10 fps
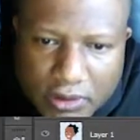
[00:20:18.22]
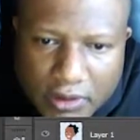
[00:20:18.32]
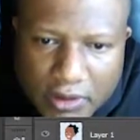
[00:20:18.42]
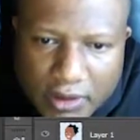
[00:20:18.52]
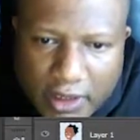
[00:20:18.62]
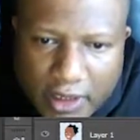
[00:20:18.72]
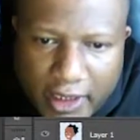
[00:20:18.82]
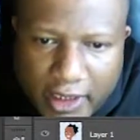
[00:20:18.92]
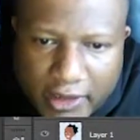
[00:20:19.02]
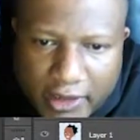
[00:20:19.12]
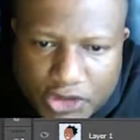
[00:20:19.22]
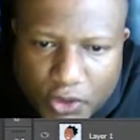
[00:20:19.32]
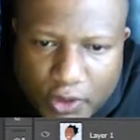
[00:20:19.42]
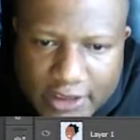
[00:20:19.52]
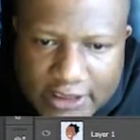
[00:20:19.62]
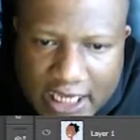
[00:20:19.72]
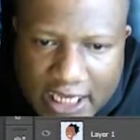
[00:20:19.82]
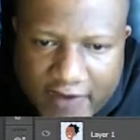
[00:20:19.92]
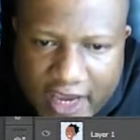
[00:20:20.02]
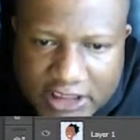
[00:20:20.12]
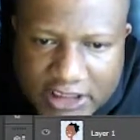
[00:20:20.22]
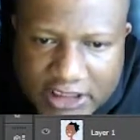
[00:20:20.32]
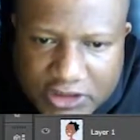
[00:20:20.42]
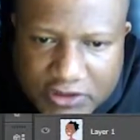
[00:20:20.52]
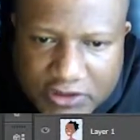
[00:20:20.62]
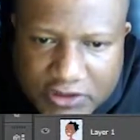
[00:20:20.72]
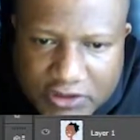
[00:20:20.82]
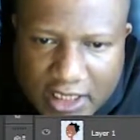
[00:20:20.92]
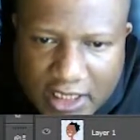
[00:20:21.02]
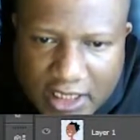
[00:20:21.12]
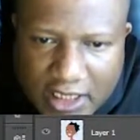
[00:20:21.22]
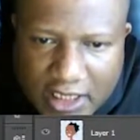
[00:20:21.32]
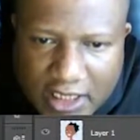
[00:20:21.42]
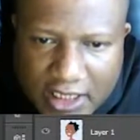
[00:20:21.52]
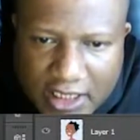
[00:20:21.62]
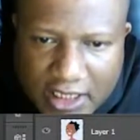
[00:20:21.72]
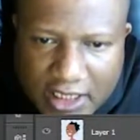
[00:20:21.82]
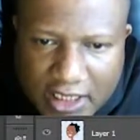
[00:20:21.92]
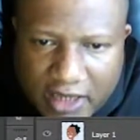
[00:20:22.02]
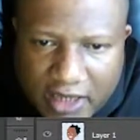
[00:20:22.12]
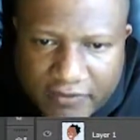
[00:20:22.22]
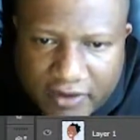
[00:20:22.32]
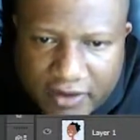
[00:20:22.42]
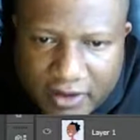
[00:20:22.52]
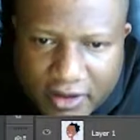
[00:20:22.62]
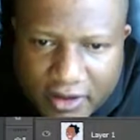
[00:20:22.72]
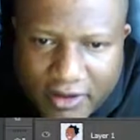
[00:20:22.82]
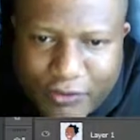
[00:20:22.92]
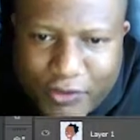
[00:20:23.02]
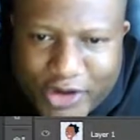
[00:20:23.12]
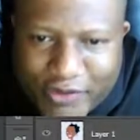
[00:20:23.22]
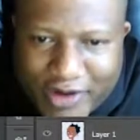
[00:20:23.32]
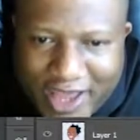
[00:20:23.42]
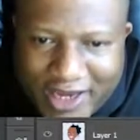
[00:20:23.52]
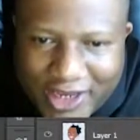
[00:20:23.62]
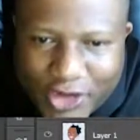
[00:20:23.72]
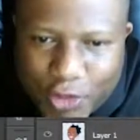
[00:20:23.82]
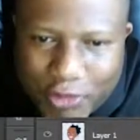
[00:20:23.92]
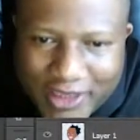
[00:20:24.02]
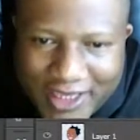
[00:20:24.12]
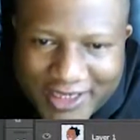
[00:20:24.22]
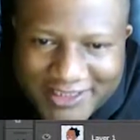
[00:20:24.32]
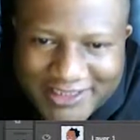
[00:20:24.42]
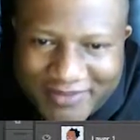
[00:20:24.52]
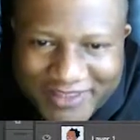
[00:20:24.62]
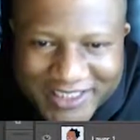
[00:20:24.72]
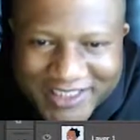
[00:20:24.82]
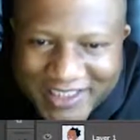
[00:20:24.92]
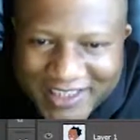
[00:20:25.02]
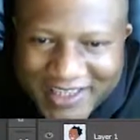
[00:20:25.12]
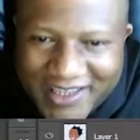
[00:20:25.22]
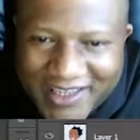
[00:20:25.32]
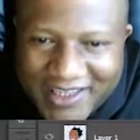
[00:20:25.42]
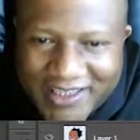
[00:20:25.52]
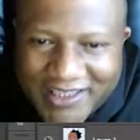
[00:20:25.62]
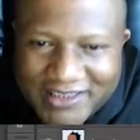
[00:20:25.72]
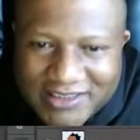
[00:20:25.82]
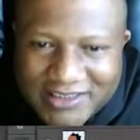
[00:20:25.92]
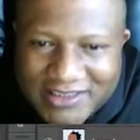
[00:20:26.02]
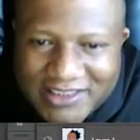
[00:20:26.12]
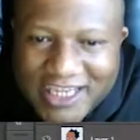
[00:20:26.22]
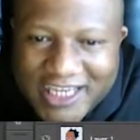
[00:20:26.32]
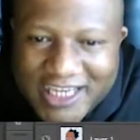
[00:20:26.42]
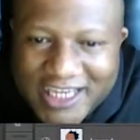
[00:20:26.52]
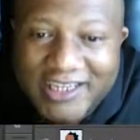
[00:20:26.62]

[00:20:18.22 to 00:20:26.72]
And the joy and satisfaction that you get out of recreating and duplicating something is second to none.